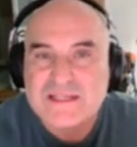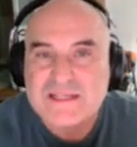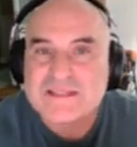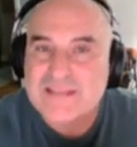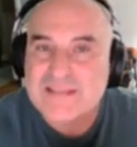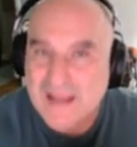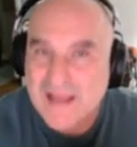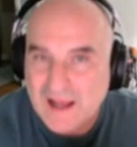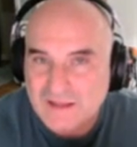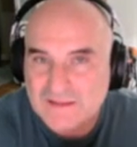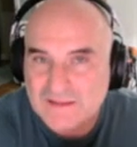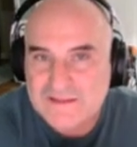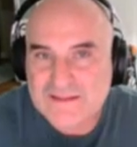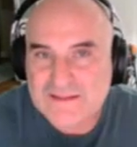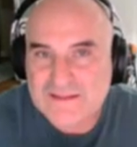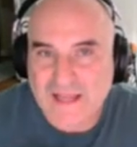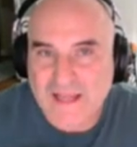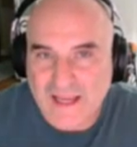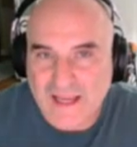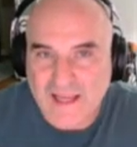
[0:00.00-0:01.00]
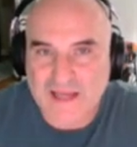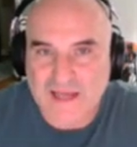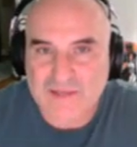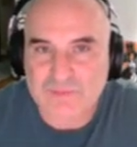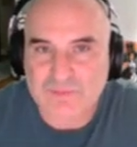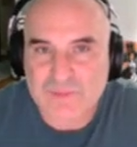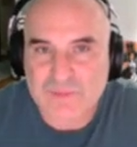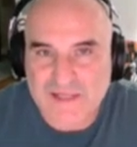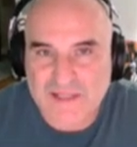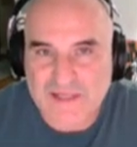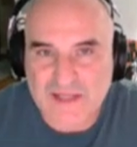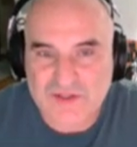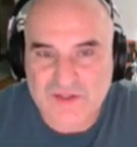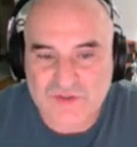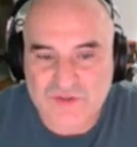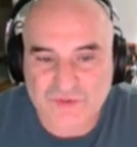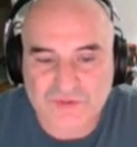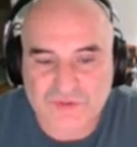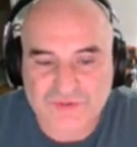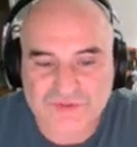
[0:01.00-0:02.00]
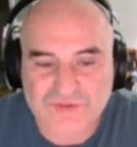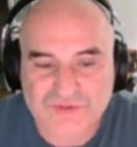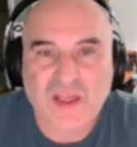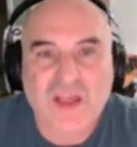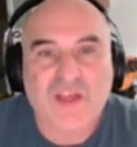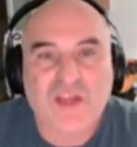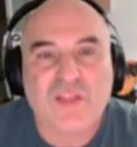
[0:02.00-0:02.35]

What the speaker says: talents, and potentials.